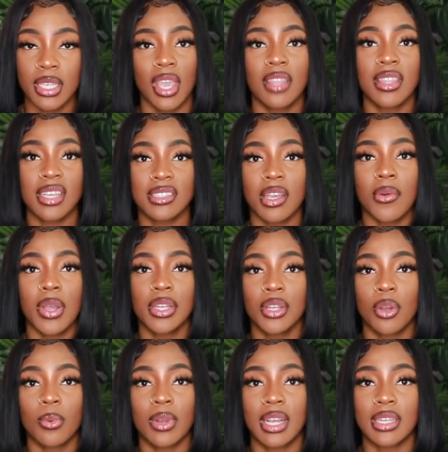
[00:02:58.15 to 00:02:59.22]
and that's how I know
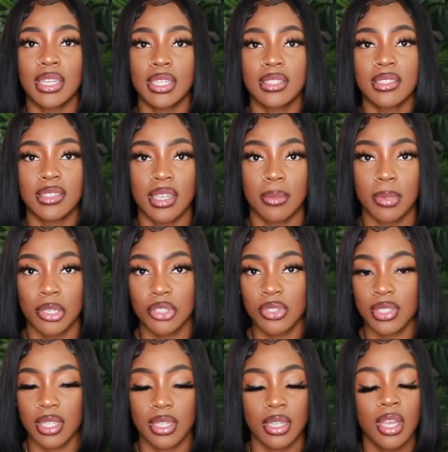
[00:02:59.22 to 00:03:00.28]
what I need to take pictures
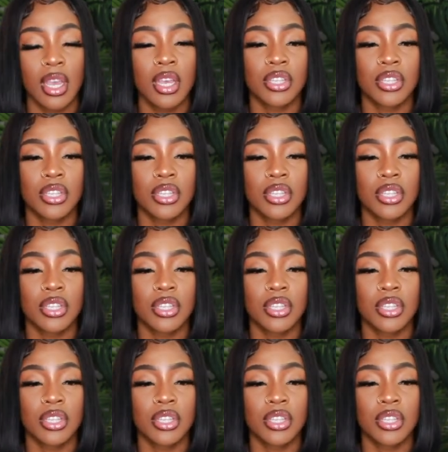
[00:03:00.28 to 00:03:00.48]
in.